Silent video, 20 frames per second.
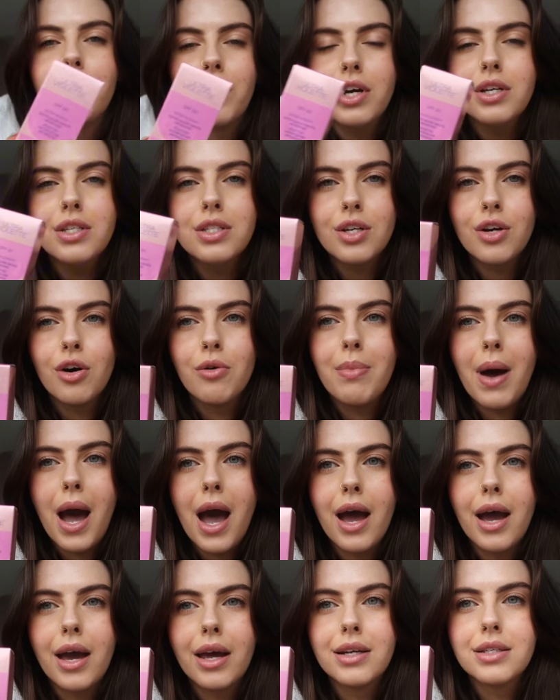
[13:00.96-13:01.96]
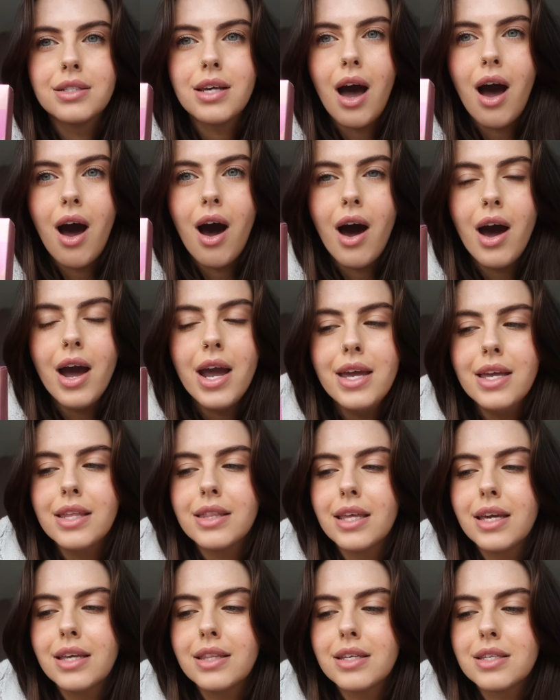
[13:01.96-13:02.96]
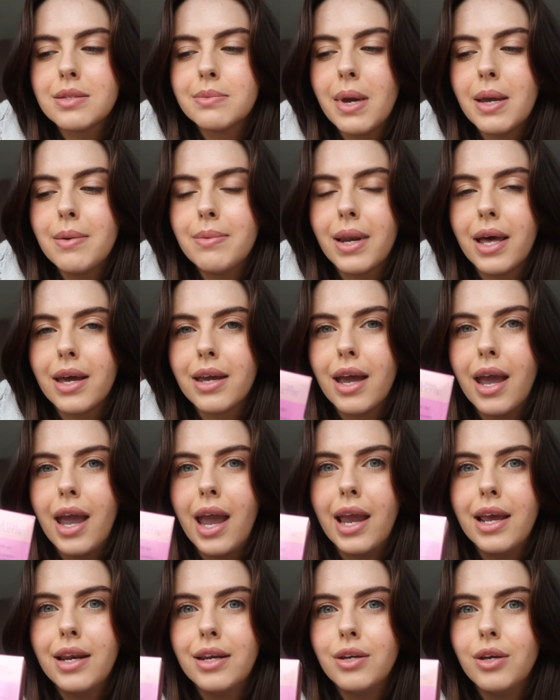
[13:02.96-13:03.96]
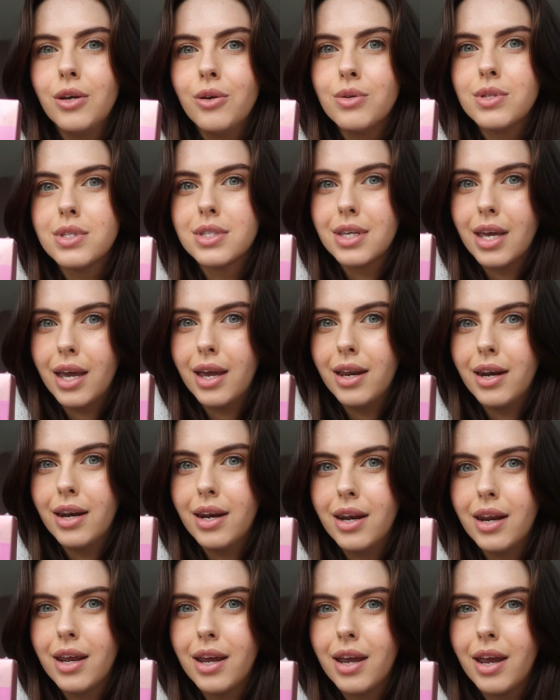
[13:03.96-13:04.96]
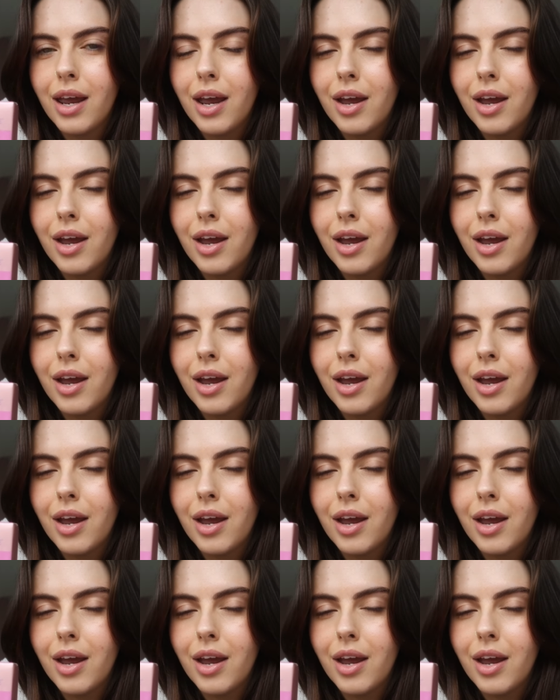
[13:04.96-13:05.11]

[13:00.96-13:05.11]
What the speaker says: First up, and I think this may be like a new skin